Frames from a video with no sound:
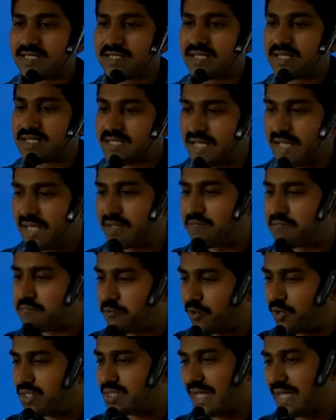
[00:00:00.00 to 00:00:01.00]
does the
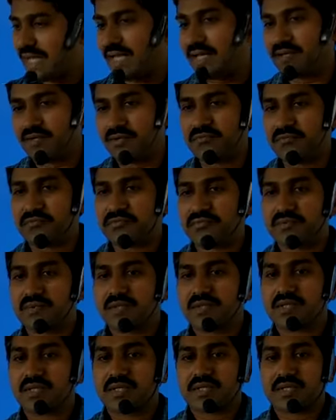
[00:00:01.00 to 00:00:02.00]
same force enough
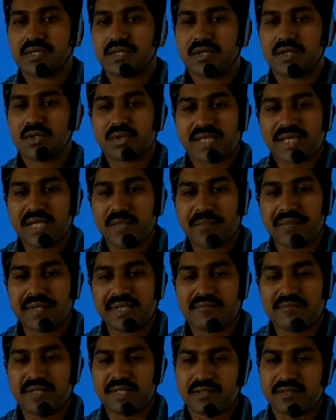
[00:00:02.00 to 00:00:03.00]
to
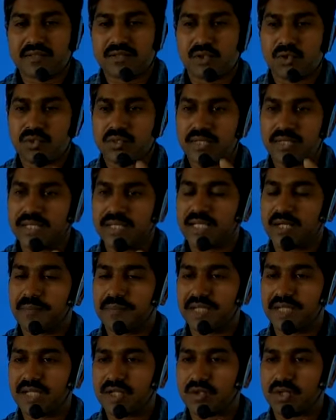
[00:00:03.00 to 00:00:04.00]
keep it
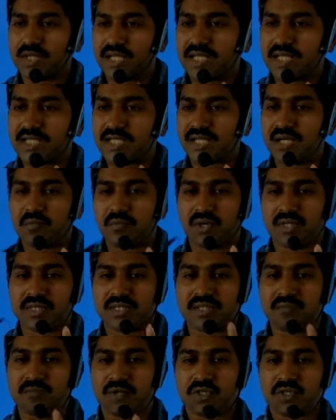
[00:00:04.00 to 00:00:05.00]
in rotational
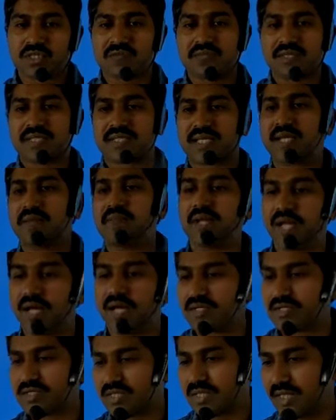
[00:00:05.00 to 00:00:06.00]
motion with same
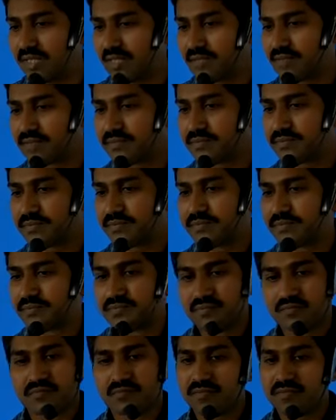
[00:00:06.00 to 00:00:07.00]
velocity?
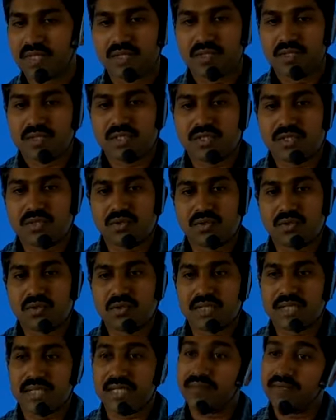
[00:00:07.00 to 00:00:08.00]

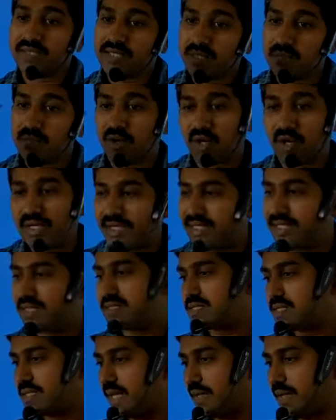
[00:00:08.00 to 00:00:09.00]
So even the
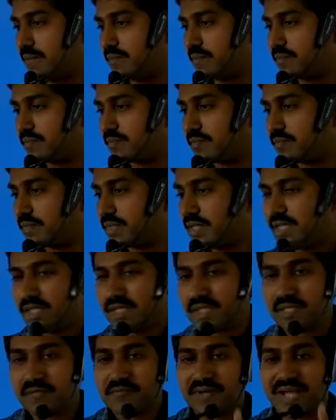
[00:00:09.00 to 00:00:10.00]
body is same.
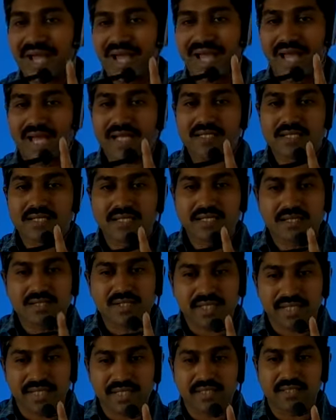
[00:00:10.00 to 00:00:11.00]
If
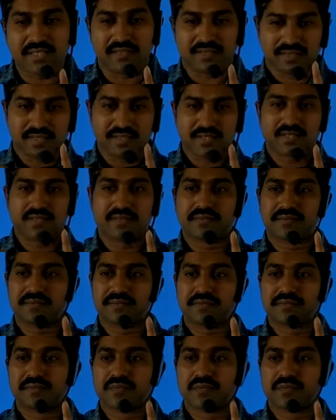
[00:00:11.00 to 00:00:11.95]
axis changes,